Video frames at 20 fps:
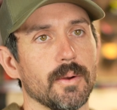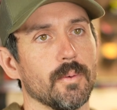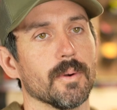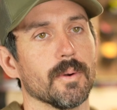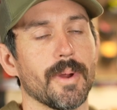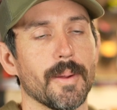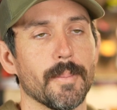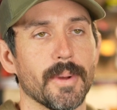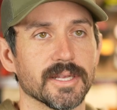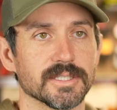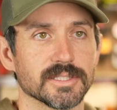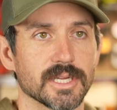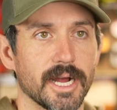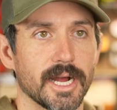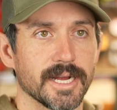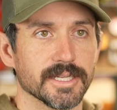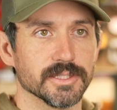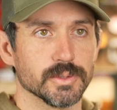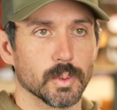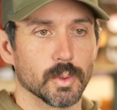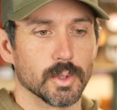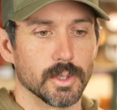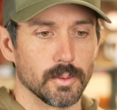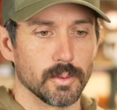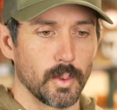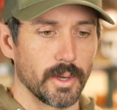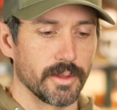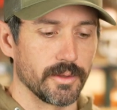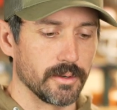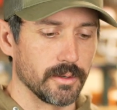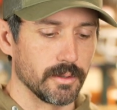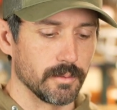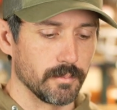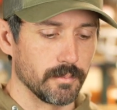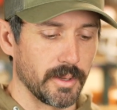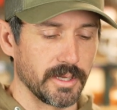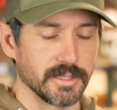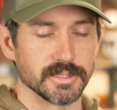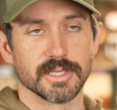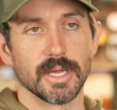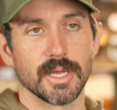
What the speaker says: where my best odds were, whether based